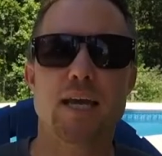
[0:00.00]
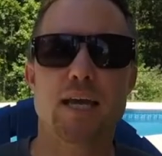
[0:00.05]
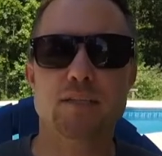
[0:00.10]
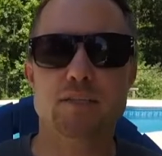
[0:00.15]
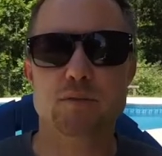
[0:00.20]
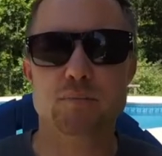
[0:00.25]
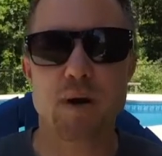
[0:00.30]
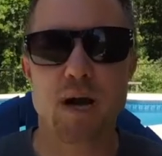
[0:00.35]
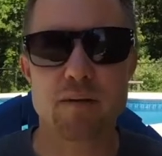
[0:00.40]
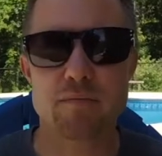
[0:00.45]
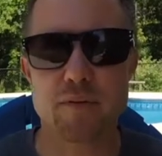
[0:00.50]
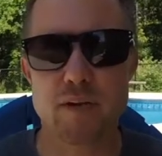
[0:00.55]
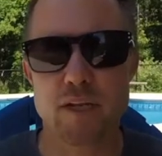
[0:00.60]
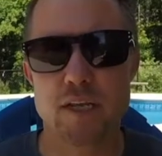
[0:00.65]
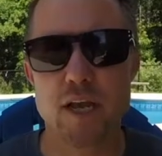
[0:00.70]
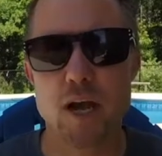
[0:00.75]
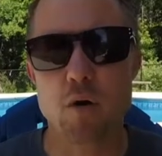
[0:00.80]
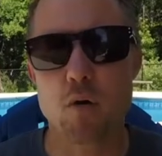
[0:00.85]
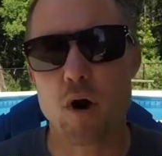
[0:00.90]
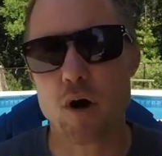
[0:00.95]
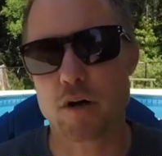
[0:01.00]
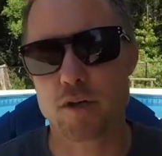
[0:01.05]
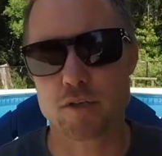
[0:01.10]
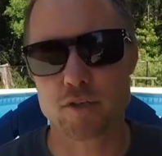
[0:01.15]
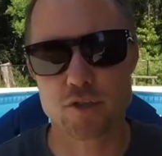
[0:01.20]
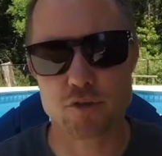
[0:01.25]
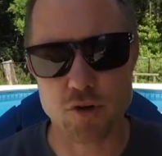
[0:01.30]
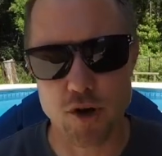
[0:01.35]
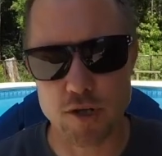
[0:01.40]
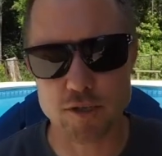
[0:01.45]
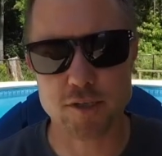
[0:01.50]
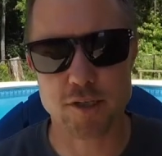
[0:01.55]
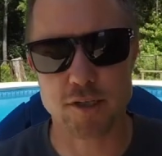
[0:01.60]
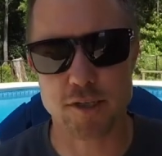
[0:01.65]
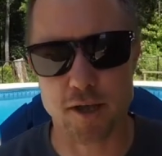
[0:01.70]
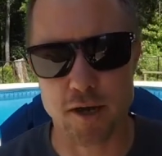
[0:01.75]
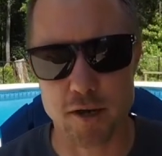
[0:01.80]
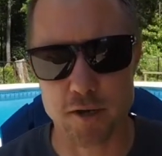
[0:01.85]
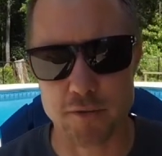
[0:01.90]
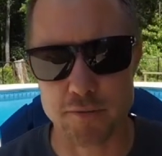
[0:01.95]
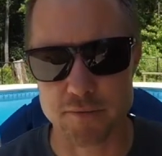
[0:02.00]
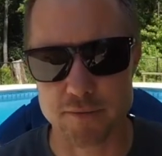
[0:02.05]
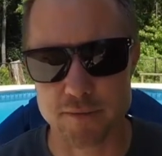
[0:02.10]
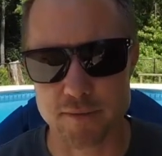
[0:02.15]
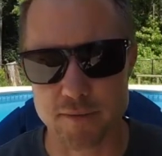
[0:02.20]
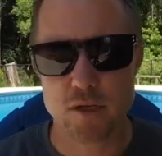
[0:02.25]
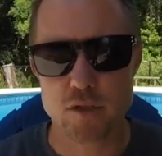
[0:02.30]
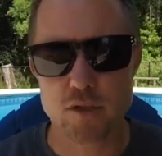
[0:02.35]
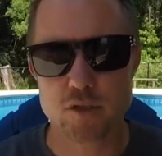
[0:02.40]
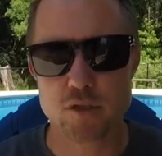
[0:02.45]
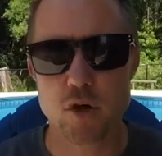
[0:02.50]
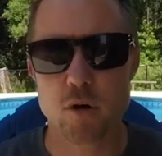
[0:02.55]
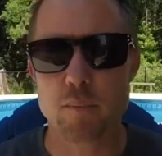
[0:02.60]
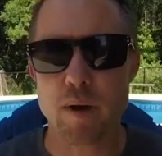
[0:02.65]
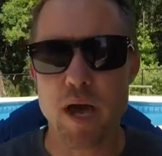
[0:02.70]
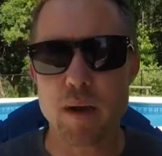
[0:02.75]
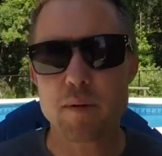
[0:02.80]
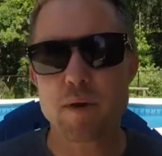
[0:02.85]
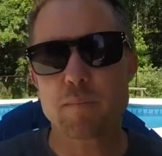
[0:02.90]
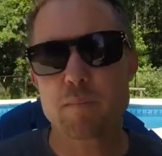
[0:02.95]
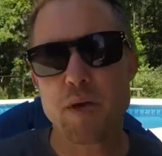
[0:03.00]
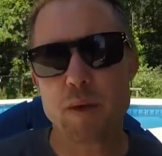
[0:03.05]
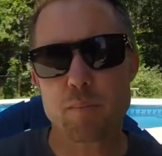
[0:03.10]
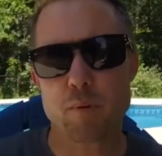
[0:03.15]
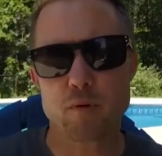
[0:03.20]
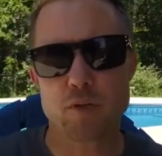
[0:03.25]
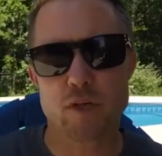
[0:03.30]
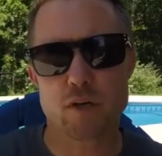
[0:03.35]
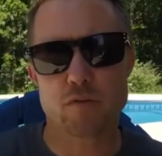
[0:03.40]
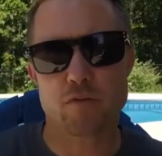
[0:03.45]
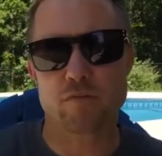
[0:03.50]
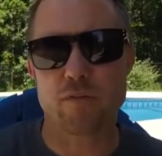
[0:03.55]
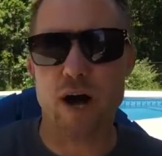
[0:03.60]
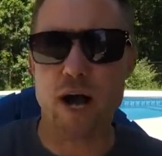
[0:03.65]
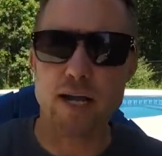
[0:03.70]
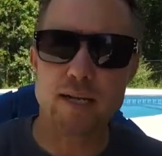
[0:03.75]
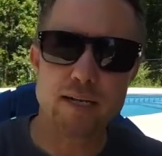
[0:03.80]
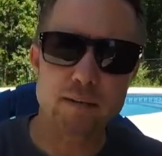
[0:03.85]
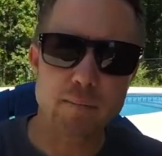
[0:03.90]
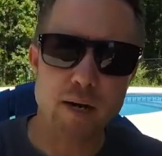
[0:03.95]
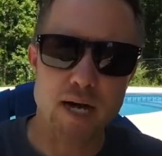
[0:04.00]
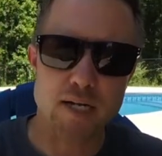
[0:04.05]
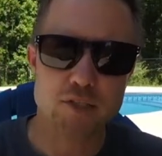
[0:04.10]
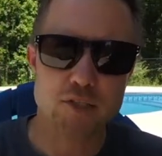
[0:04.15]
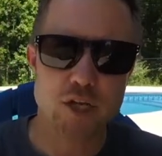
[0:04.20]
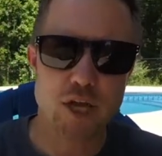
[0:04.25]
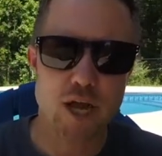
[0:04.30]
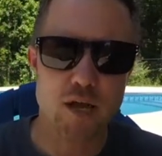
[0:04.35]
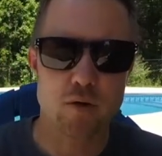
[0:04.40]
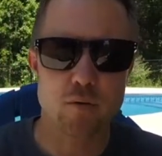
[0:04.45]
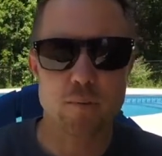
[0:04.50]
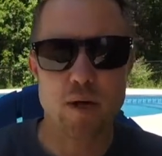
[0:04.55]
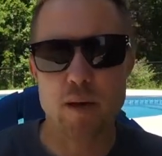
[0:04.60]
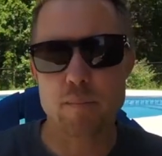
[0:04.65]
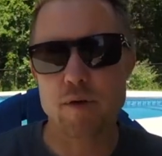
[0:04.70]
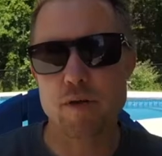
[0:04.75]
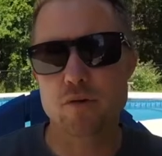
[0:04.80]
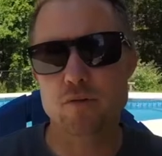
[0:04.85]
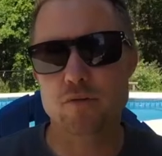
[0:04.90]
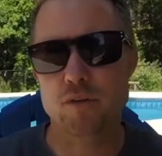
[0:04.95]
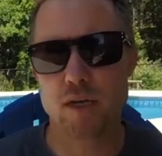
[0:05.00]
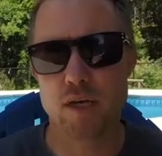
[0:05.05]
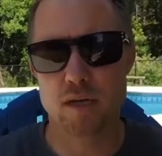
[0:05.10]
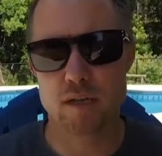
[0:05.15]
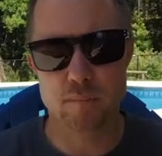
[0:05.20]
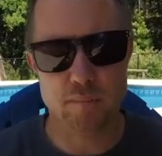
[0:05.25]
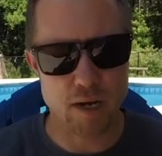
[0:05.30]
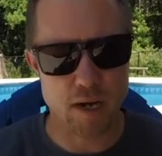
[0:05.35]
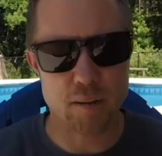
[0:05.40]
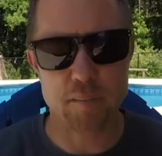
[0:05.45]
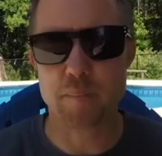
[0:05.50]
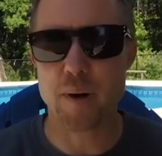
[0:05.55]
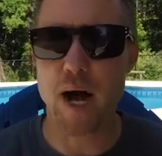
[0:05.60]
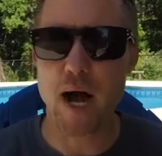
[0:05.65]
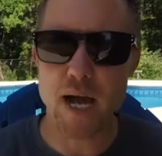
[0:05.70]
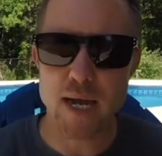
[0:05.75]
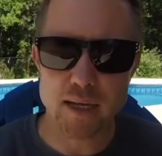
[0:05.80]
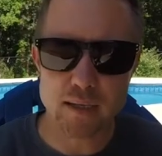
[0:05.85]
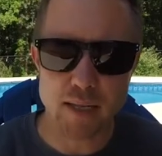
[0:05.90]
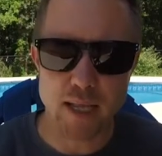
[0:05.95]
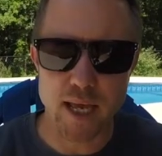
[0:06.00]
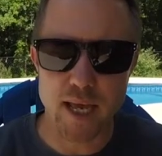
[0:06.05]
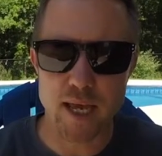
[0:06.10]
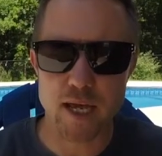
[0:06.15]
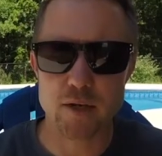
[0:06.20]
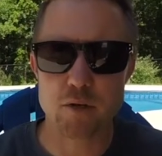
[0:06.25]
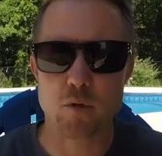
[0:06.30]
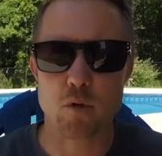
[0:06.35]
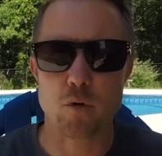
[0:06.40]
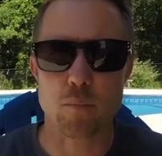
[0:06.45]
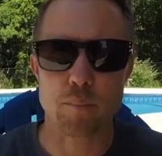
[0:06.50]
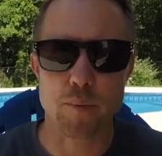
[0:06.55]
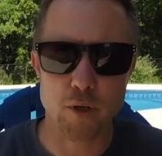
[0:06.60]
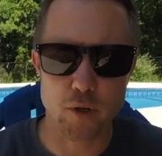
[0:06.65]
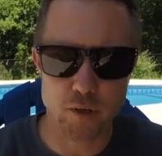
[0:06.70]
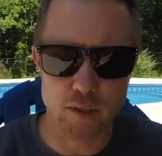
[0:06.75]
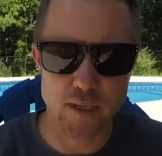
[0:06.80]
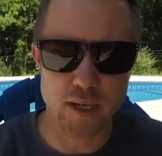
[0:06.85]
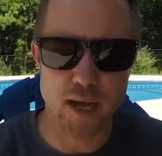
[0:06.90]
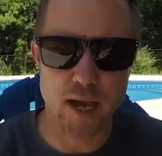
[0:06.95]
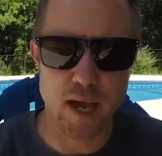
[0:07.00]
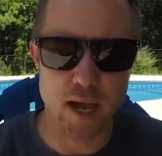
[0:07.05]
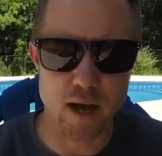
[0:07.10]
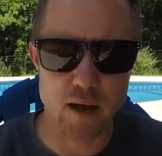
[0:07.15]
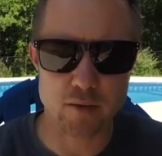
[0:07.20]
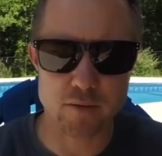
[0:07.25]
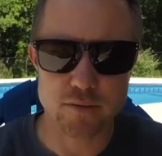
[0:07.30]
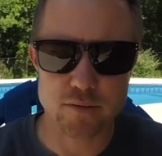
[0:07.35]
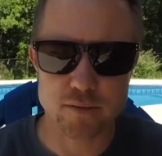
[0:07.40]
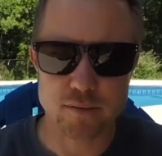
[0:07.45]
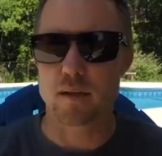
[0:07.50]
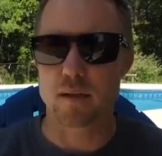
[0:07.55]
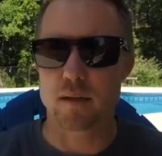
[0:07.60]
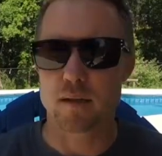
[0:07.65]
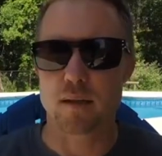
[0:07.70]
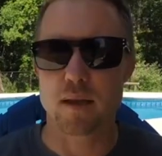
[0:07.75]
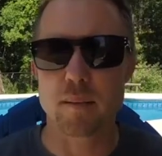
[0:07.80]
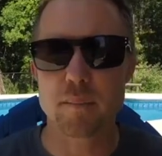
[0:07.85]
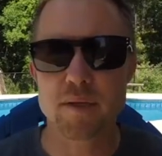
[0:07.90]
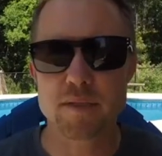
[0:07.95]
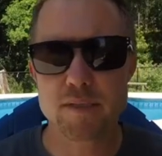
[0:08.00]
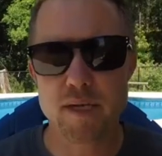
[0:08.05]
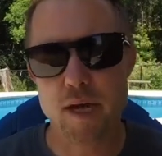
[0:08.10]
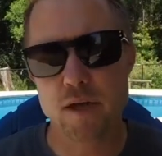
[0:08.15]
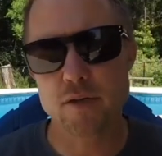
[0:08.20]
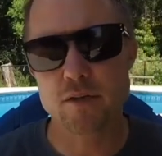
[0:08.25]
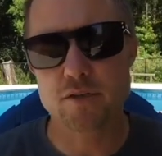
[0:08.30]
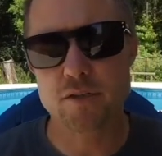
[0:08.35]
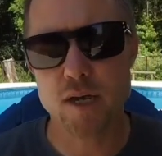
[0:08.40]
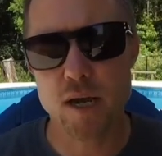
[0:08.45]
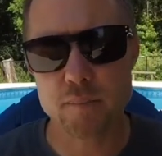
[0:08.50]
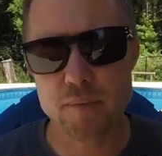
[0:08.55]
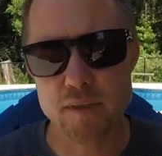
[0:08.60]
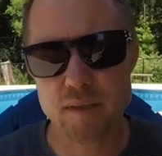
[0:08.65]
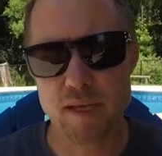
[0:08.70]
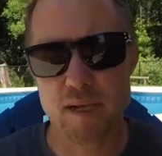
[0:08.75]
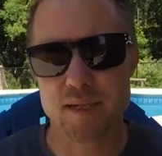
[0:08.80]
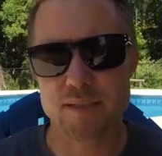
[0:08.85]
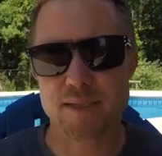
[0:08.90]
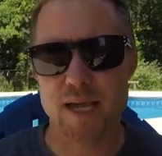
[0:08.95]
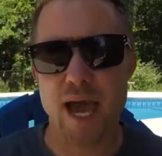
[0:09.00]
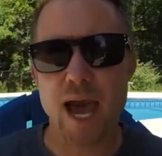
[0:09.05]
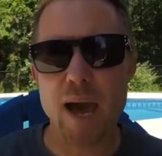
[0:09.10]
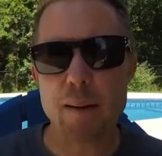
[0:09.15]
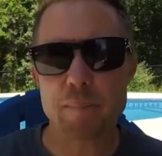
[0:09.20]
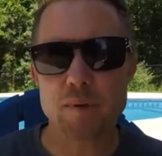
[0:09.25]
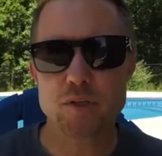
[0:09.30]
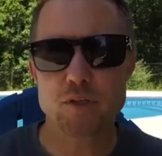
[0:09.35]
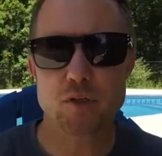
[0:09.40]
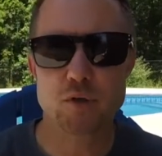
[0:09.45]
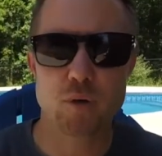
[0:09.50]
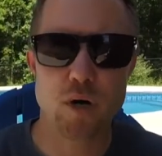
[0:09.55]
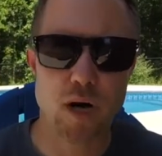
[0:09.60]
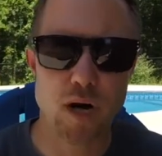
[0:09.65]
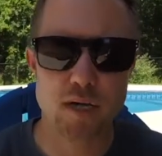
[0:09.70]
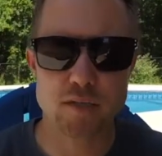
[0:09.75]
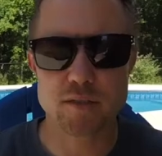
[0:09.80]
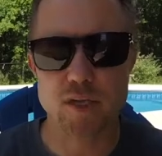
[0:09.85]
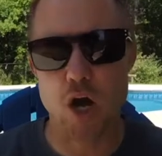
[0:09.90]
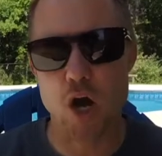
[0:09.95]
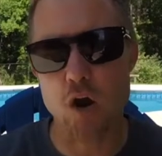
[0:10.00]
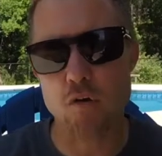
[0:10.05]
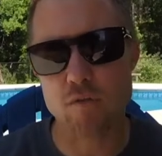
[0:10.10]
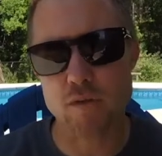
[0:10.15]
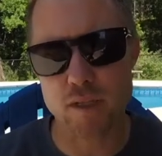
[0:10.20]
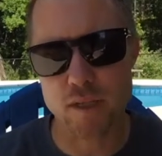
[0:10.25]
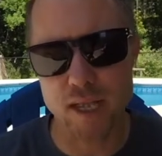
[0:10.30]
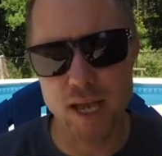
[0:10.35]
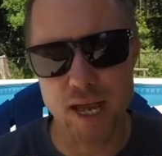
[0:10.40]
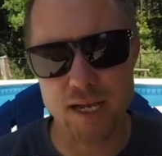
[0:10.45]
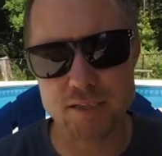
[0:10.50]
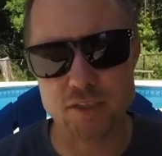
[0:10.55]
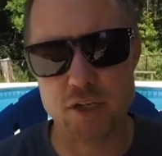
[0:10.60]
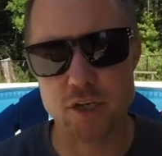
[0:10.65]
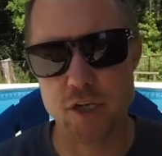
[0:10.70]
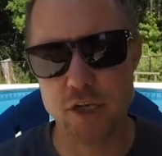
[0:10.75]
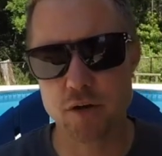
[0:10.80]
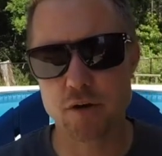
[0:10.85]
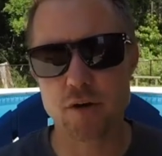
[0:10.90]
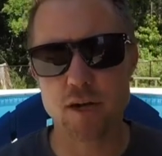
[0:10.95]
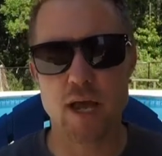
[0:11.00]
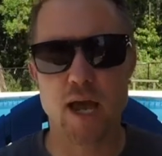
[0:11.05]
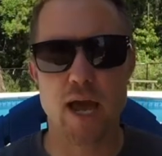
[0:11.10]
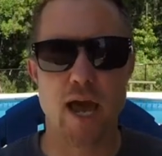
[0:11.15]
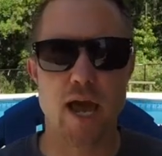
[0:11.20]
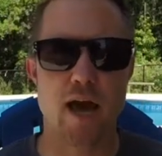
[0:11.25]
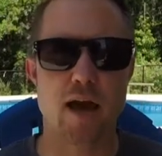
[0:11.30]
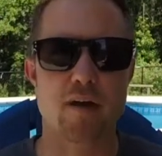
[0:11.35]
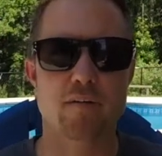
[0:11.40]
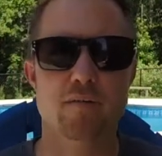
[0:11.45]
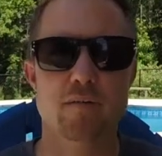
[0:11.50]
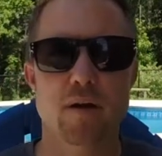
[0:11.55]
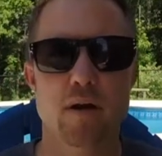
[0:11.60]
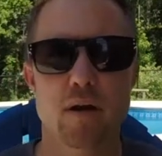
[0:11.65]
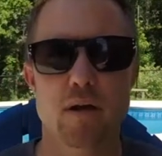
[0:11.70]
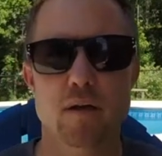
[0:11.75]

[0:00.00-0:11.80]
it's my video on construction loans. So maybe people that are finding my channel, maybe you're thinking about buying land or building a house. Let me tell you something that has happened to us over the last year and a half.